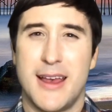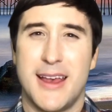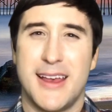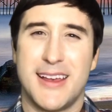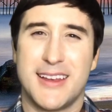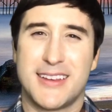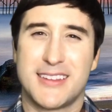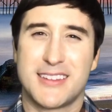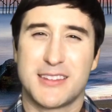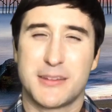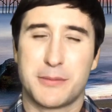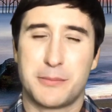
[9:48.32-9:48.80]

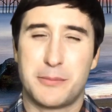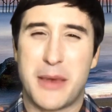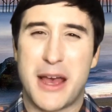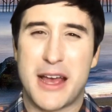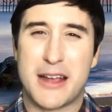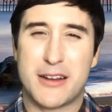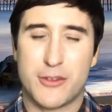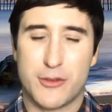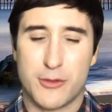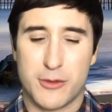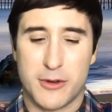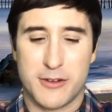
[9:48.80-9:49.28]

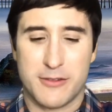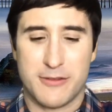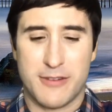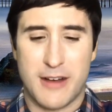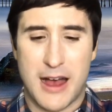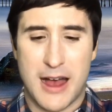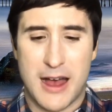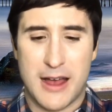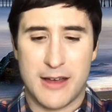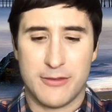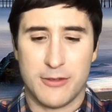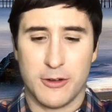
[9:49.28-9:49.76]
Expect
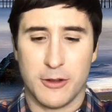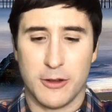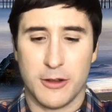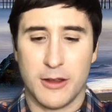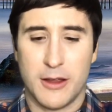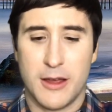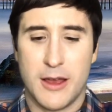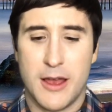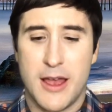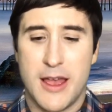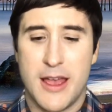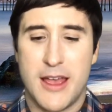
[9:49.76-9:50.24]
revival.
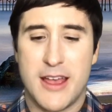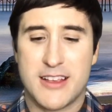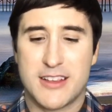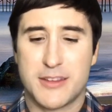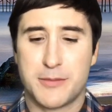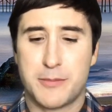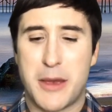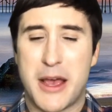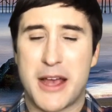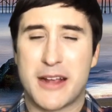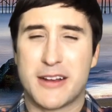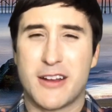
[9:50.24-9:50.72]

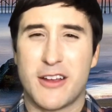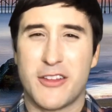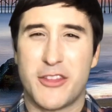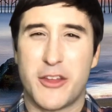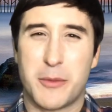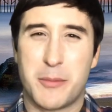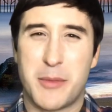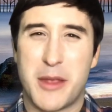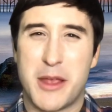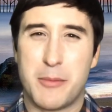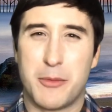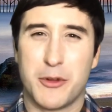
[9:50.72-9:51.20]
Expect other
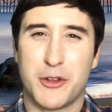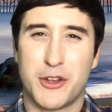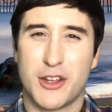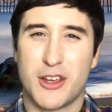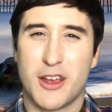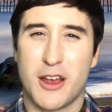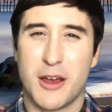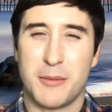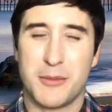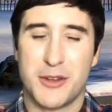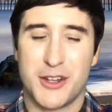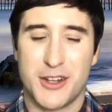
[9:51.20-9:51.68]
people to
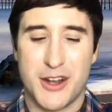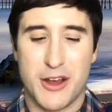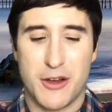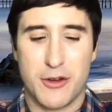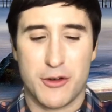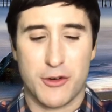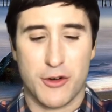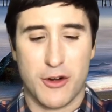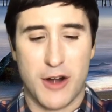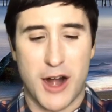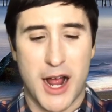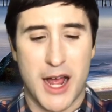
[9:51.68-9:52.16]
come to know
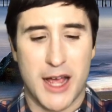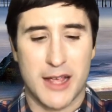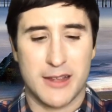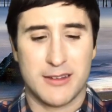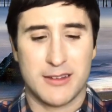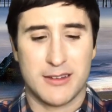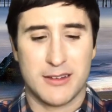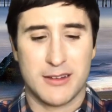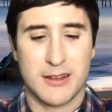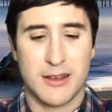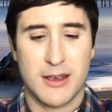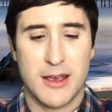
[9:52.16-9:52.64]

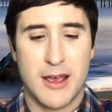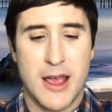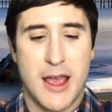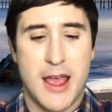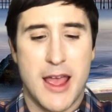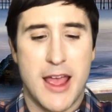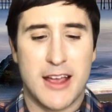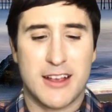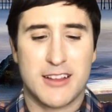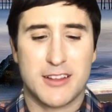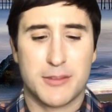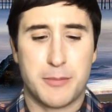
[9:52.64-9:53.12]
Christ.
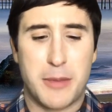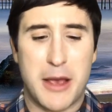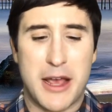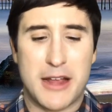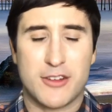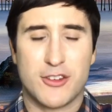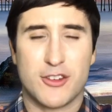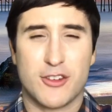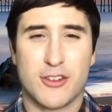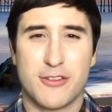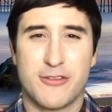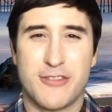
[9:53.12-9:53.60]

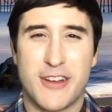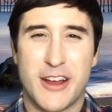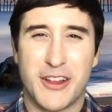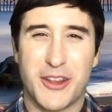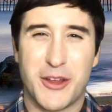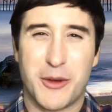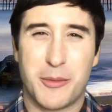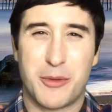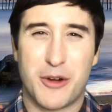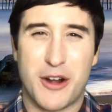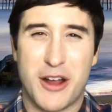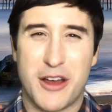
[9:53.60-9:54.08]
Expect your
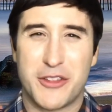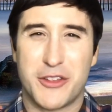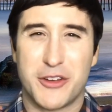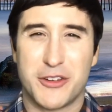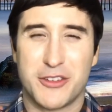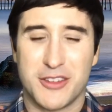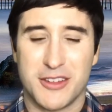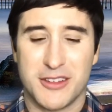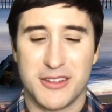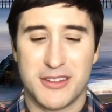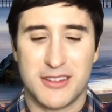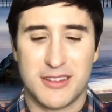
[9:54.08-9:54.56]
fellow
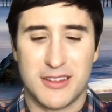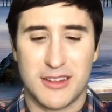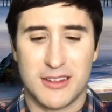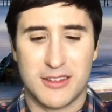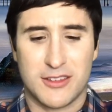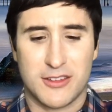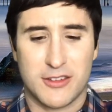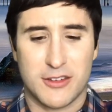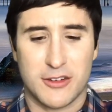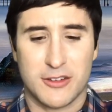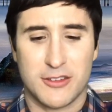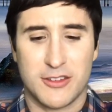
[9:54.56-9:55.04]
brothers and
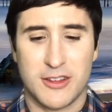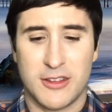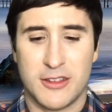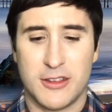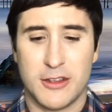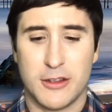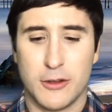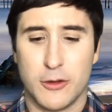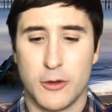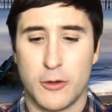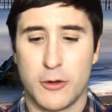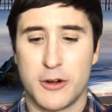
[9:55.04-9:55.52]
sisters in
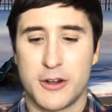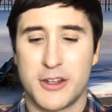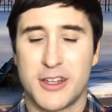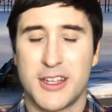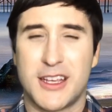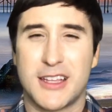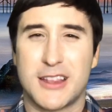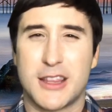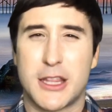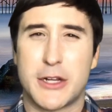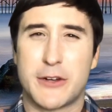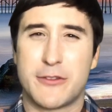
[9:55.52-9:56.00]
the Lord to
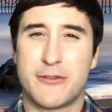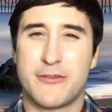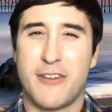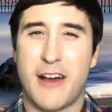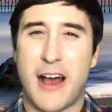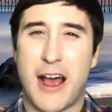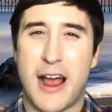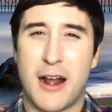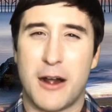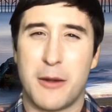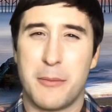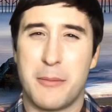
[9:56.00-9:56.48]
get their
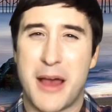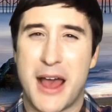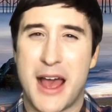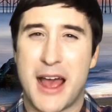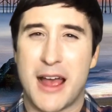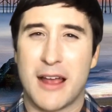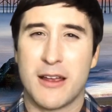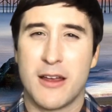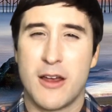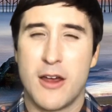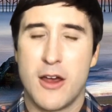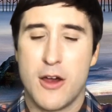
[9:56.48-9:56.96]
fire
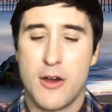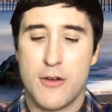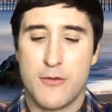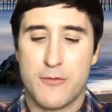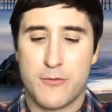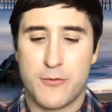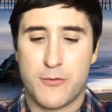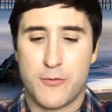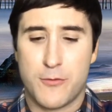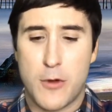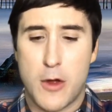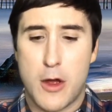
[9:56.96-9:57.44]
back
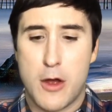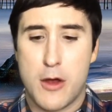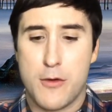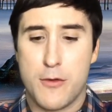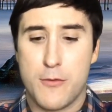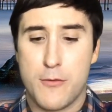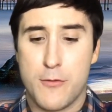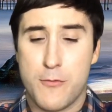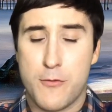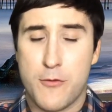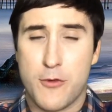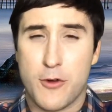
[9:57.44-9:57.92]

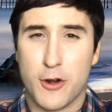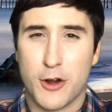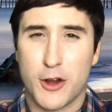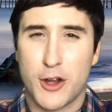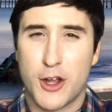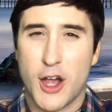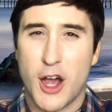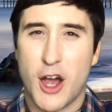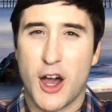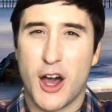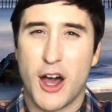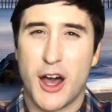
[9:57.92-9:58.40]
for
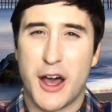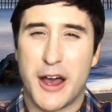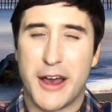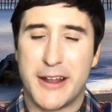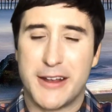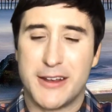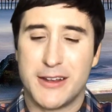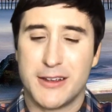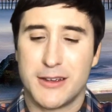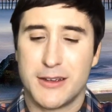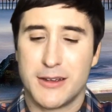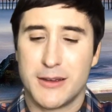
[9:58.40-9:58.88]

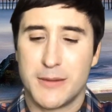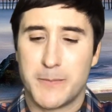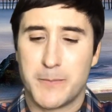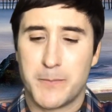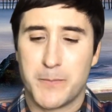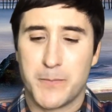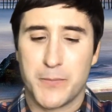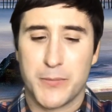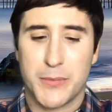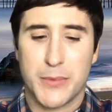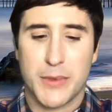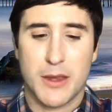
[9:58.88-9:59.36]
God.
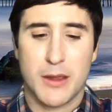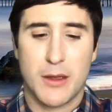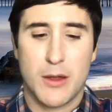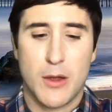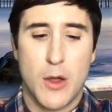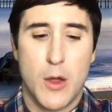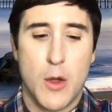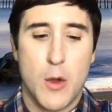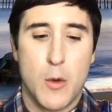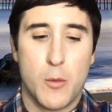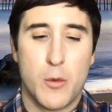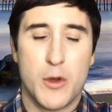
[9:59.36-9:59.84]

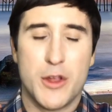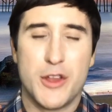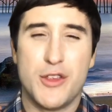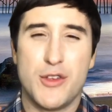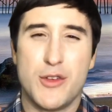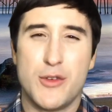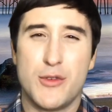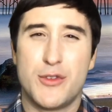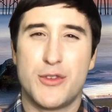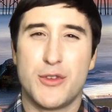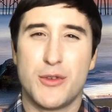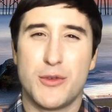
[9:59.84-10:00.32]
When
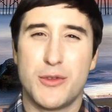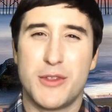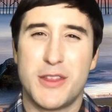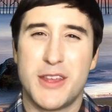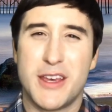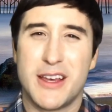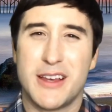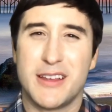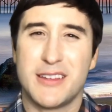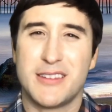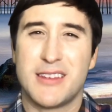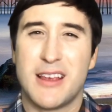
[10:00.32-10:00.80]
you do
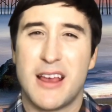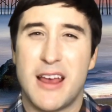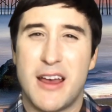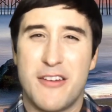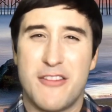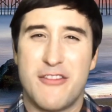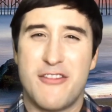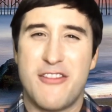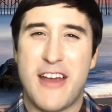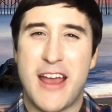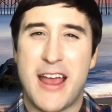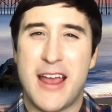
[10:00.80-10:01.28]
this,
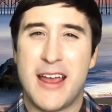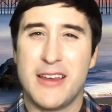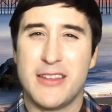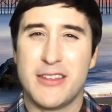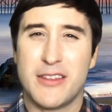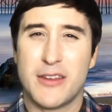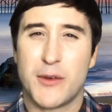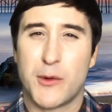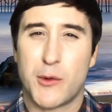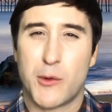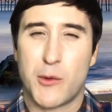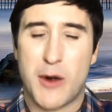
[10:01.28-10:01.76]

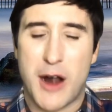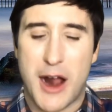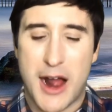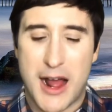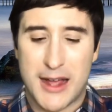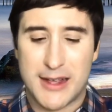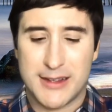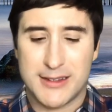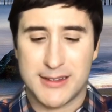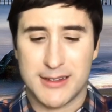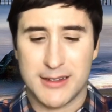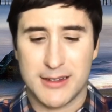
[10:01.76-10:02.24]
faith
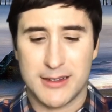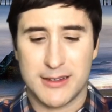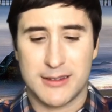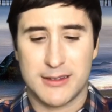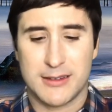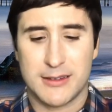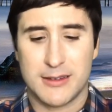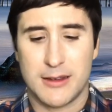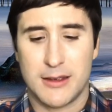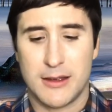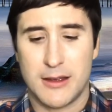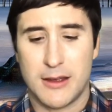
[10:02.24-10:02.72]

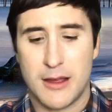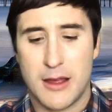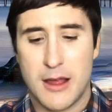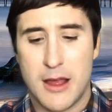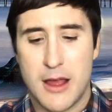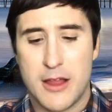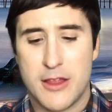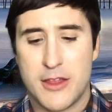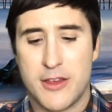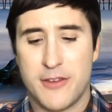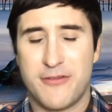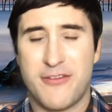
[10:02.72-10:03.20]
rises.
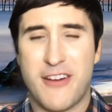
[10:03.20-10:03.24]
The